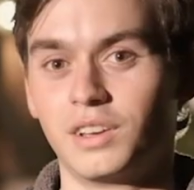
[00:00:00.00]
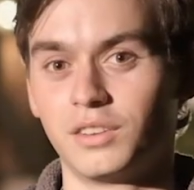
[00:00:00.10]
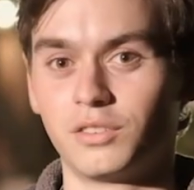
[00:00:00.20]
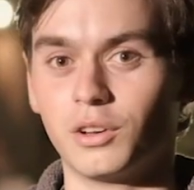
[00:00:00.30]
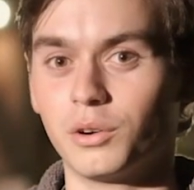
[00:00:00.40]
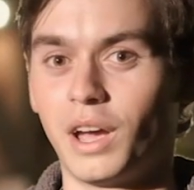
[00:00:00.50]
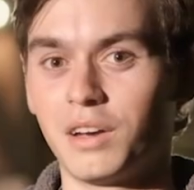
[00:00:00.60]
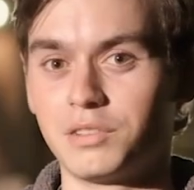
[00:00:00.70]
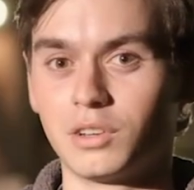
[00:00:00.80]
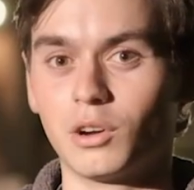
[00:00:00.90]
So
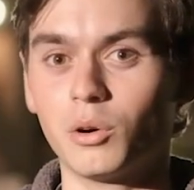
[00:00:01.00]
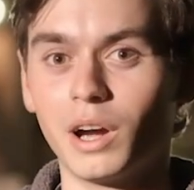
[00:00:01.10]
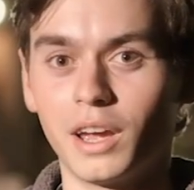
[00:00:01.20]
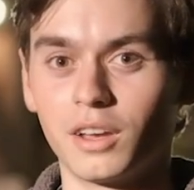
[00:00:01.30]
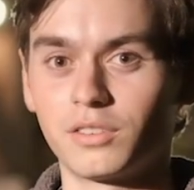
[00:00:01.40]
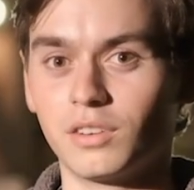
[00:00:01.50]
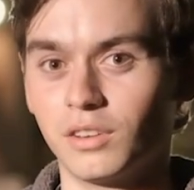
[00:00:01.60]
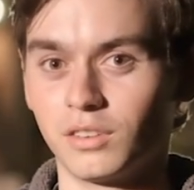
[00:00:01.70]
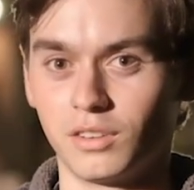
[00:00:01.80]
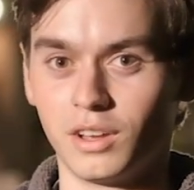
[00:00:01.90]
having OIS in
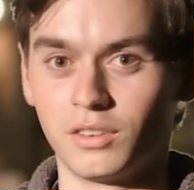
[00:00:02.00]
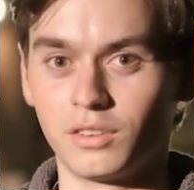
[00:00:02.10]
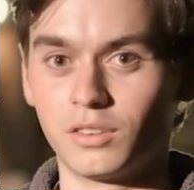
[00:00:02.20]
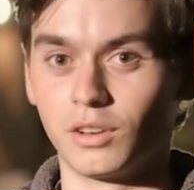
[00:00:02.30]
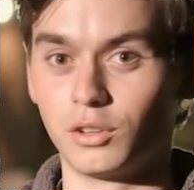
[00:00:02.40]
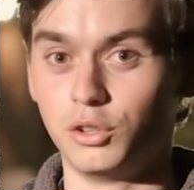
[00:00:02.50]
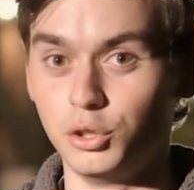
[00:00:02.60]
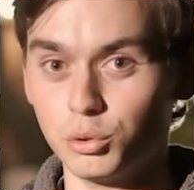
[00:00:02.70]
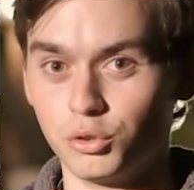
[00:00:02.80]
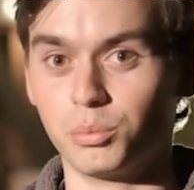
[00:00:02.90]
this lens is a
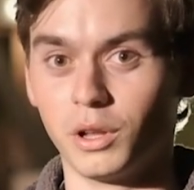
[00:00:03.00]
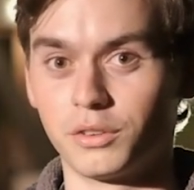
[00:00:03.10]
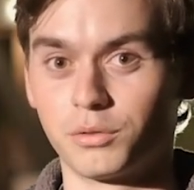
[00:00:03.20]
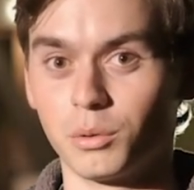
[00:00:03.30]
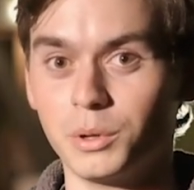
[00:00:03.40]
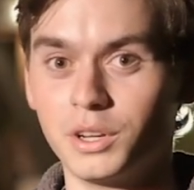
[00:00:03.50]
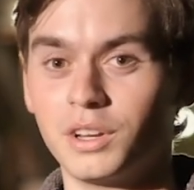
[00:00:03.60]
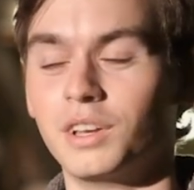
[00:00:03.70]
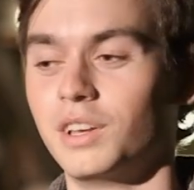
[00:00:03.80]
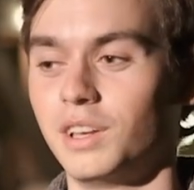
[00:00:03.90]
huge plus for me,
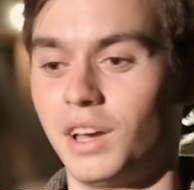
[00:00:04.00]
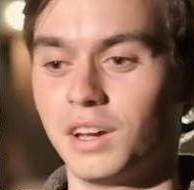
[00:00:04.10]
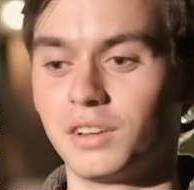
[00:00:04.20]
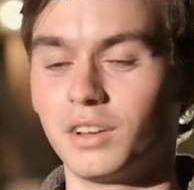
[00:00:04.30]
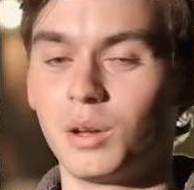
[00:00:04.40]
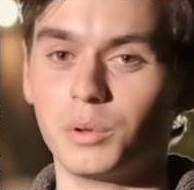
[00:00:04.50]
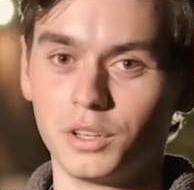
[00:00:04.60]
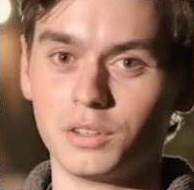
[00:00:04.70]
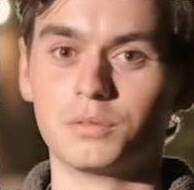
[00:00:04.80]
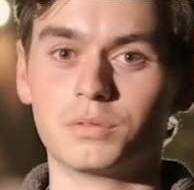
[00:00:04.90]
and I
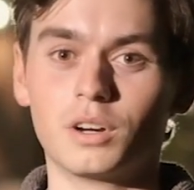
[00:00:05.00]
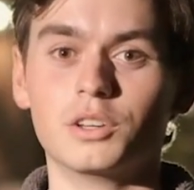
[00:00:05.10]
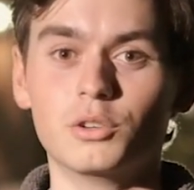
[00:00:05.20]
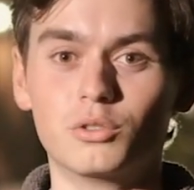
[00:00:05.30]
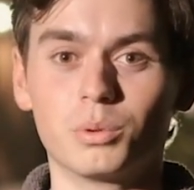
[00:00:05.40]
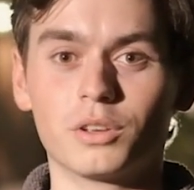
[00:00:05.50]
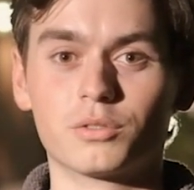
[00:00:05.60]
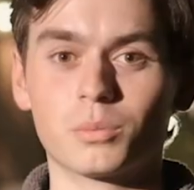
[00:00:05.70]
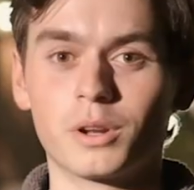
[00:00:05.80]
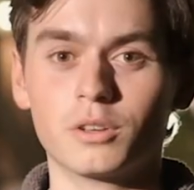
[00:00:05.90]
believe a huge plus
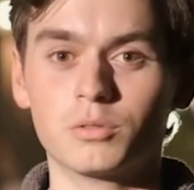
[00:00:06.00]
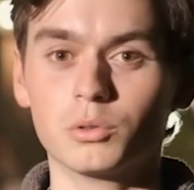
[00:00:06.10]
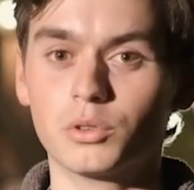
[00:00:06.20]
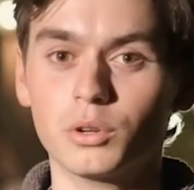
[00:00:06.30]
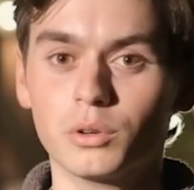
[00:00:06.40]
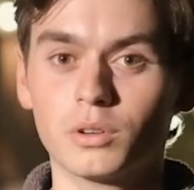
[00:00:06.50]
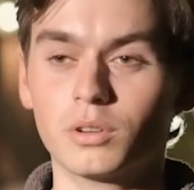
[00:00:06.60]
for many of you too.